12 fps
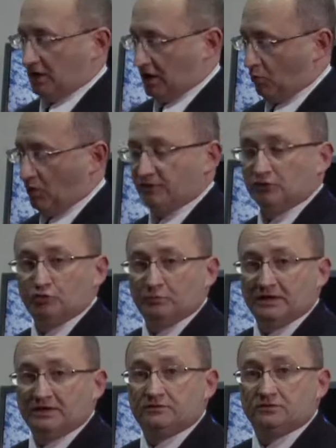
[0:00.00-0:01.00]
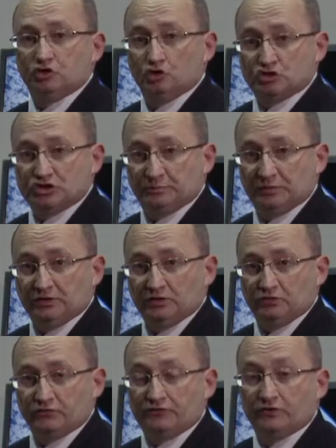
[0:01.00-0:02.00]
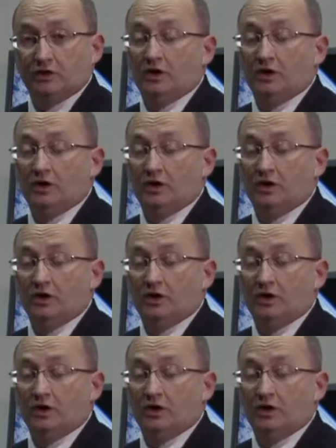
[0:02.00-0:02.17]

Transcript: I want new meat, new GPUs,